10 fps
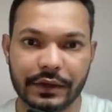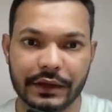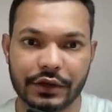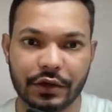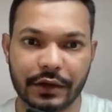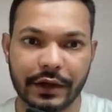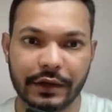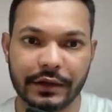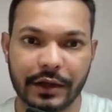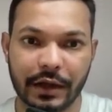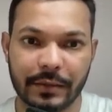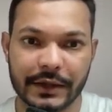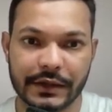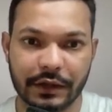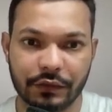It's gonna take the name
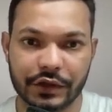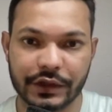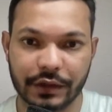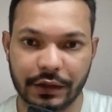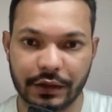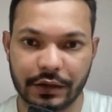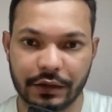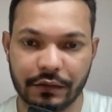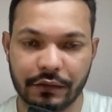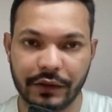as conversion linker.